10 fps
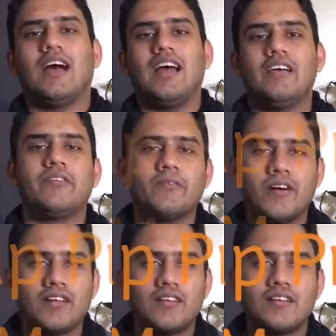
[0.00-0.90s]
Hi
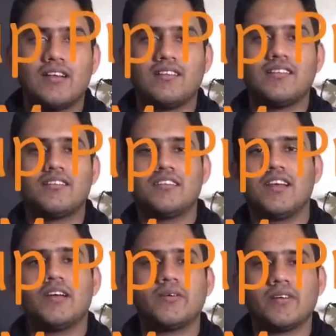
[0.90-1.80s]
everyone, this is
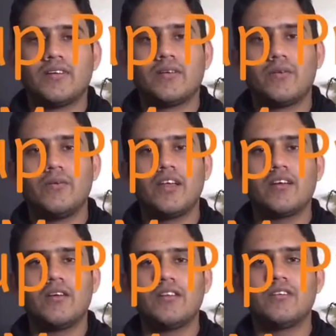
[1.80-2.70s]
Erwin. We are
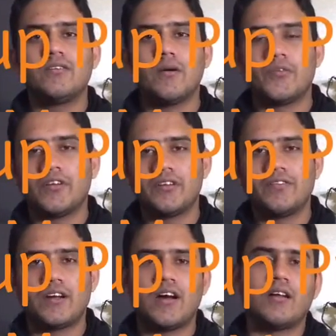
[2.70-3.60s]
going to do a project
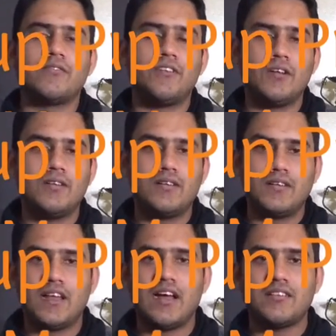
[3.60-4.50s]
for our fluid
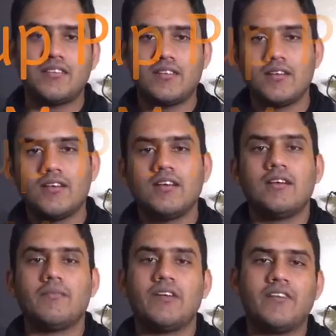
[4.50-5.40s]
class.
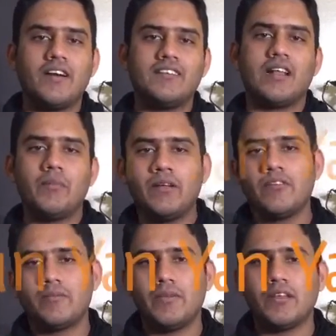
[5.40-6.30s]
My friend is helping
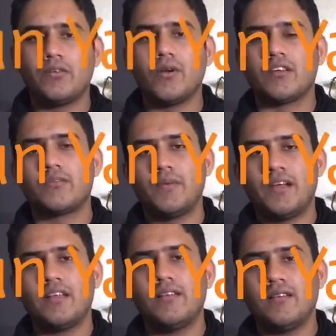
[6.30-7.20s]
with me to
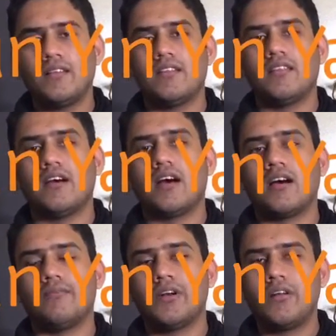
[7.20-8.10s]
explain
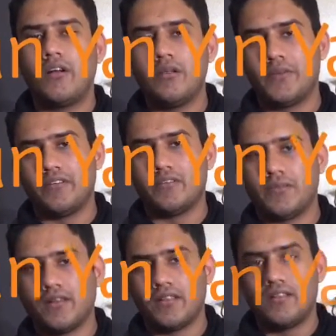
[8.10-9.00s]
the Bernoulli
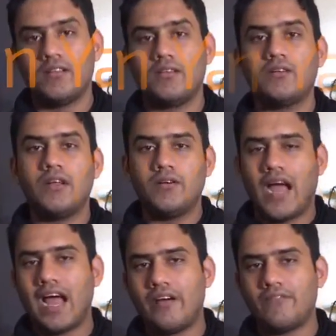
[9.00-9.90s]
principle. Today
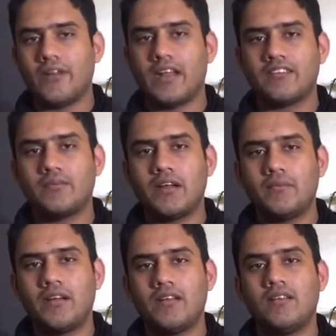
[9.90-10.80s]
I have one
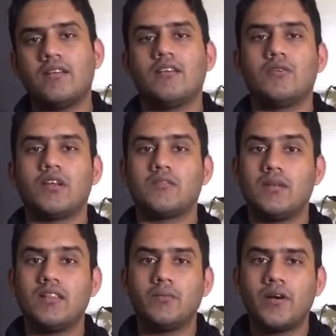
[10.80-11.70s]
experiment to
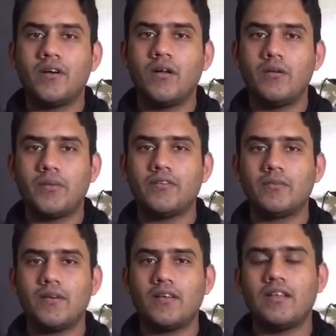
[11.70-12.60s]
explain the Bernoulli
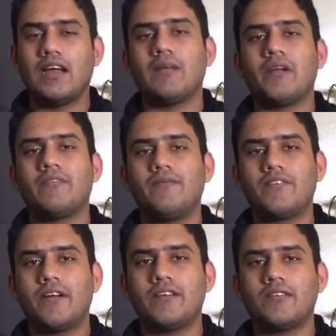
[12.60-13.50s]
principle, and my
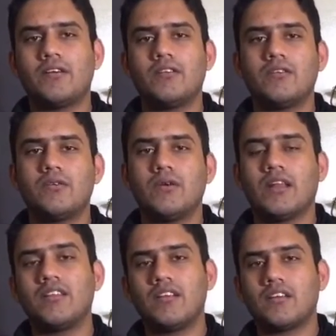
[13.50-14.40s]
friend is going to do
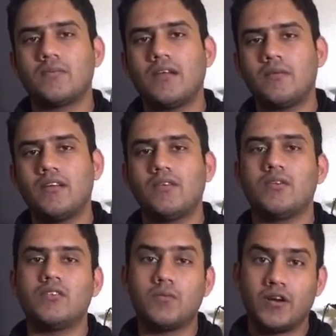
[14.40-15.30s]
another experiment to
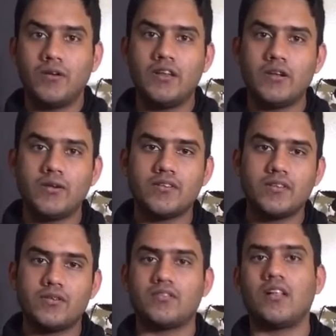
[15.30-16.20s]
use Bernoulli
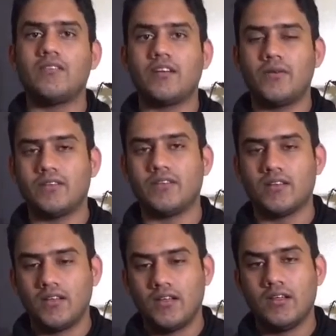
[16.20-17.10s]
equation to solve the equation.
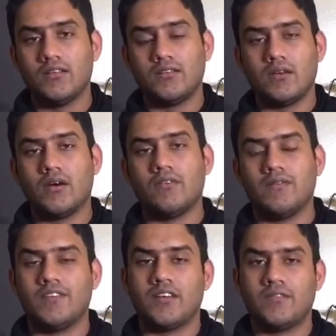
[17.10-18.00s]
So
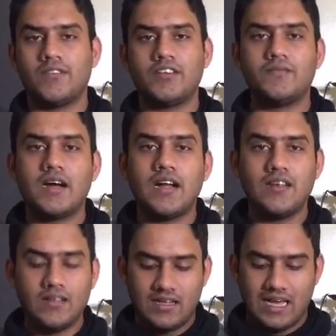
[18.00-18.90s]
for the first part,
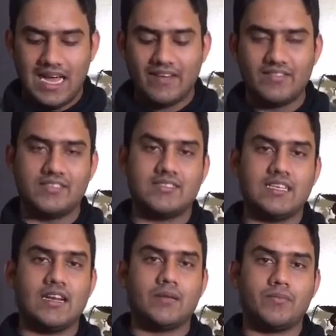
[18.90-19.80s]
I have this
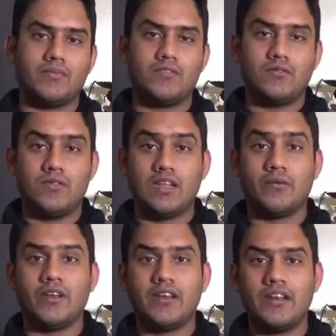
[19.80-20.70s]
setup that
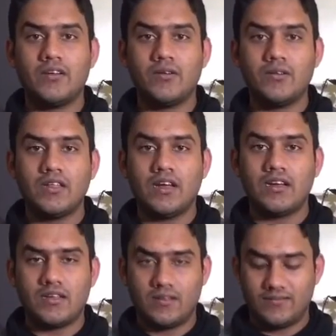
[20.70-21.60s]
we needed to do
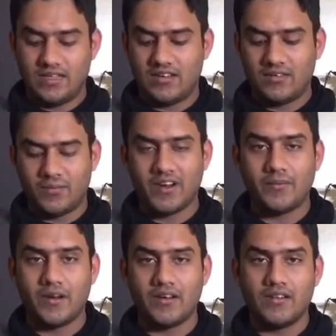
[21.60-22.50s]
the
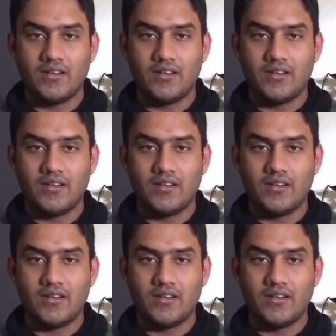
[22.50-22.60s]
experiment.